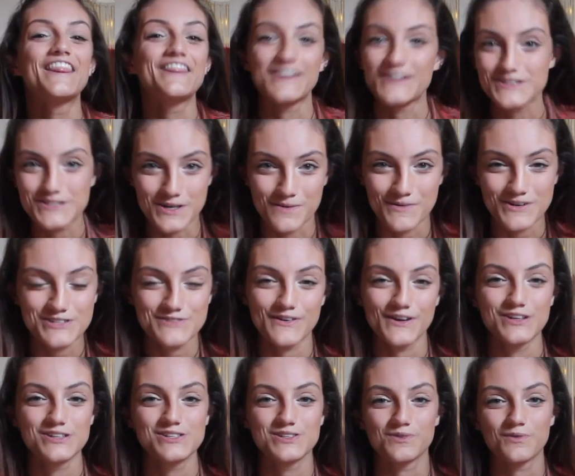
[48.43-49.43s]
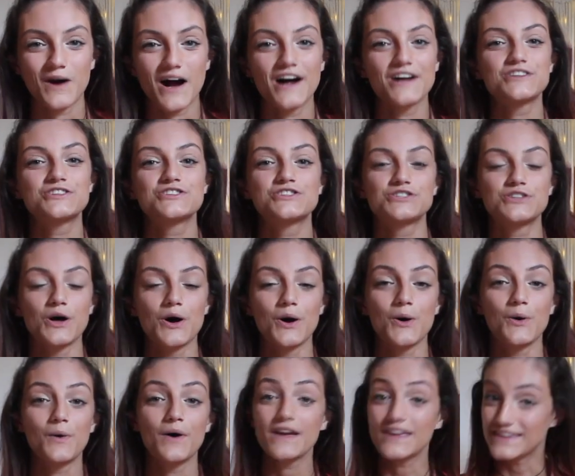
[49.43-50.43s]
They're so much fun to watch.
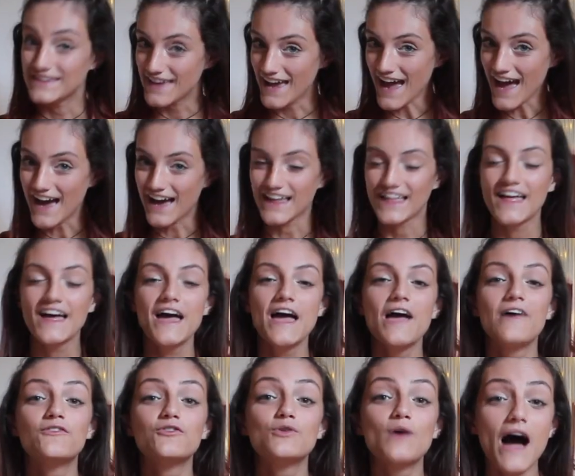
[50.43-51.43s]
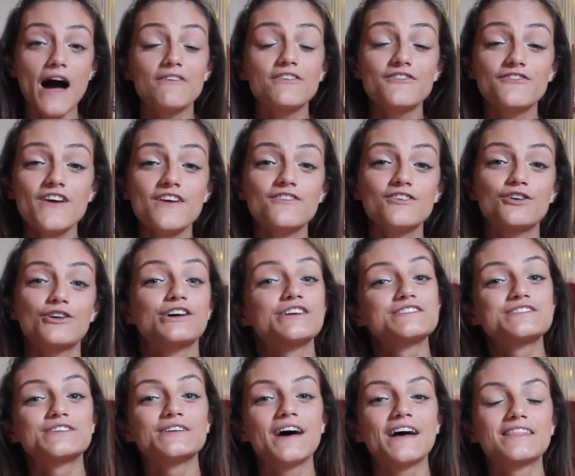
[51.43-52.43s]
So yeah, if you have a favorite
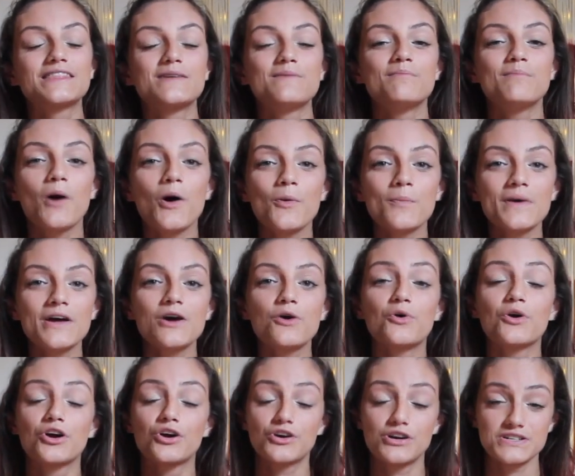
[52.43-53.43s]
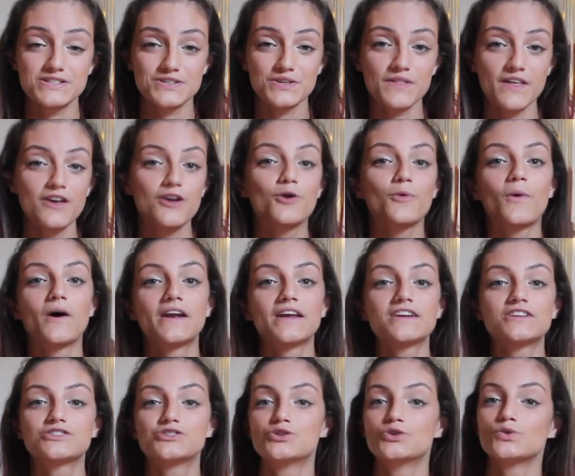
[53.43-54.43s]
crystal at the moment or a crystal that you're
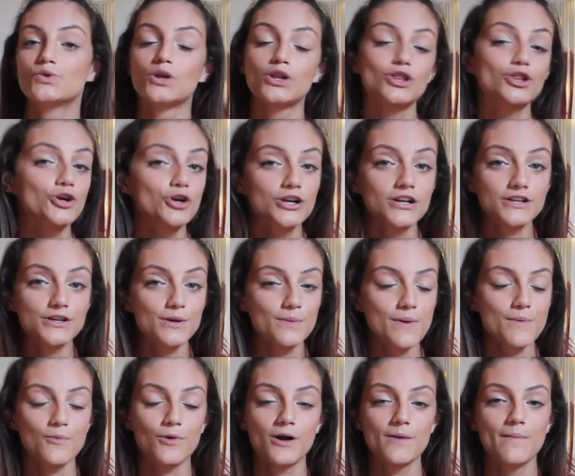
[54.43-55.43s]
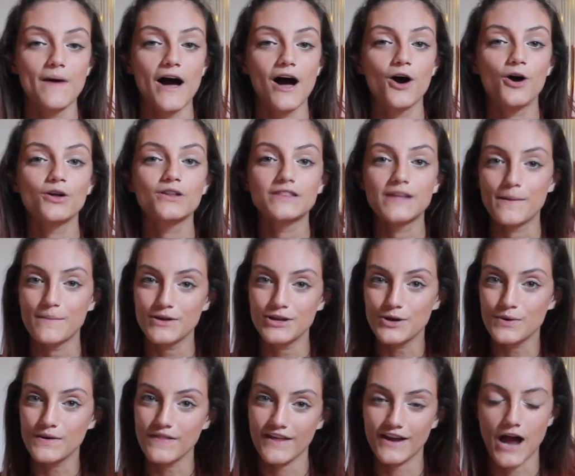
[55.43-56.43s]
wanting to learn a little bit more about, let me
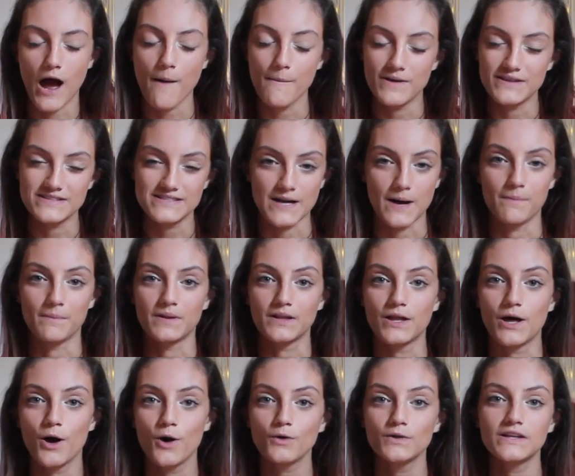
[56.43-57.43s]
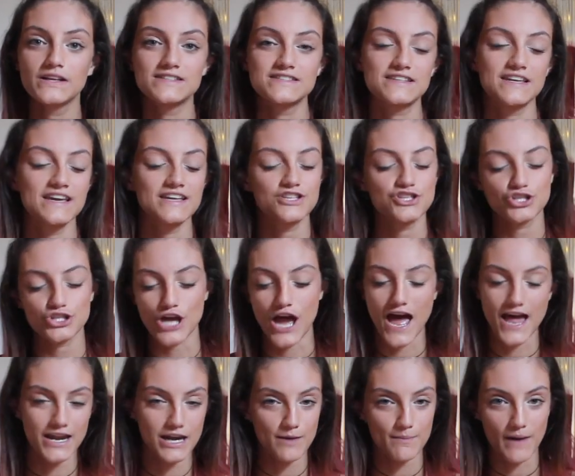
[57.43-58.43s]
know in the comments down below. Let's get
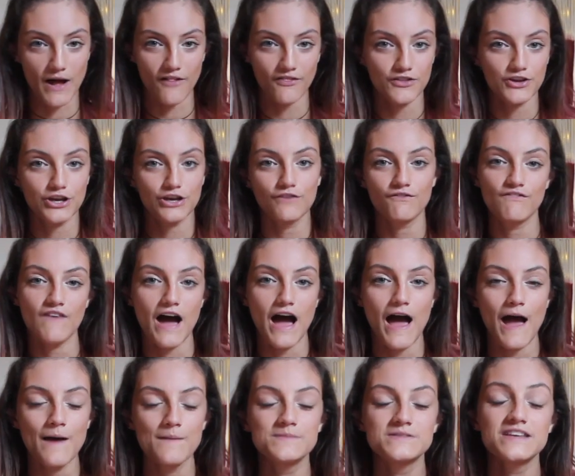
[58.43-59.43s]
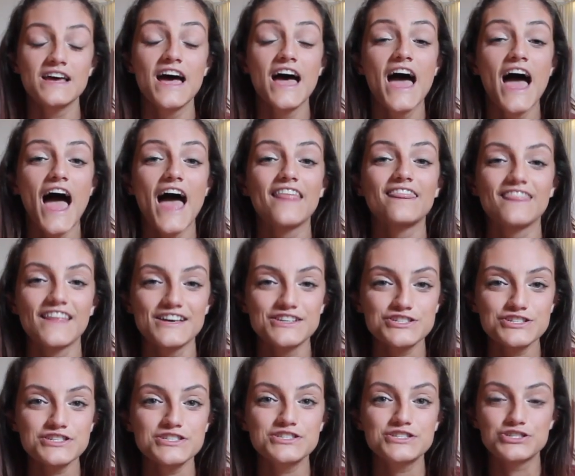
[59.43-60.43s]
chatting about the good vibes, and
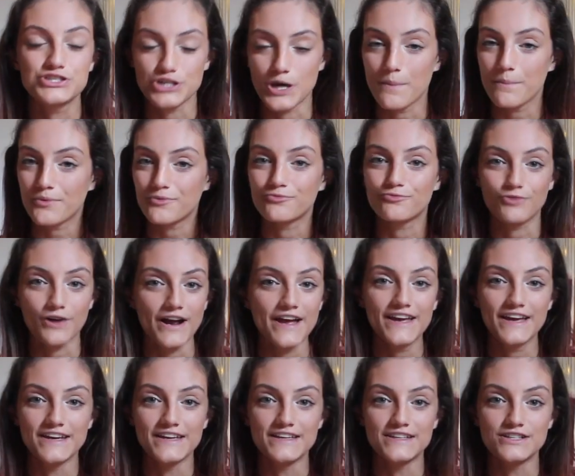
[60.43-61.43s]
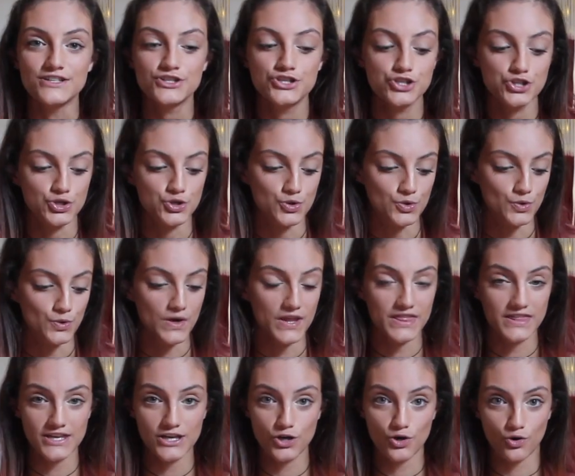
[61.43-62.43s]
let's just jump right into
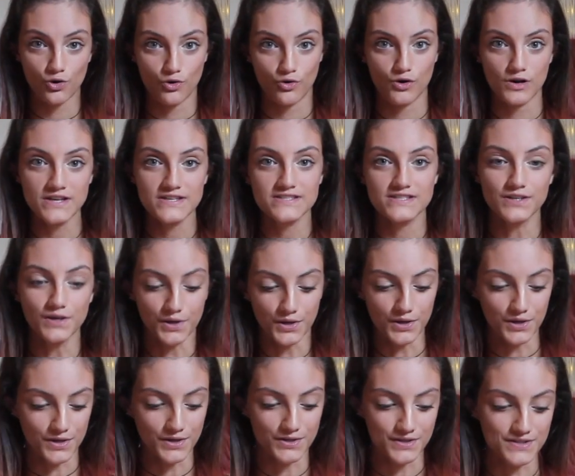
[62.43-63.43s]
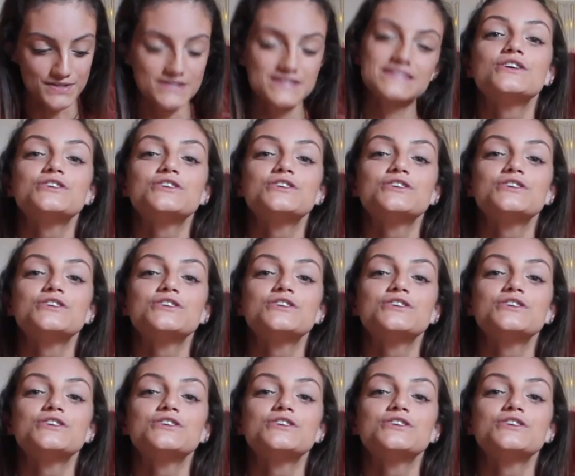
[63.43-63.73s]
the crystals.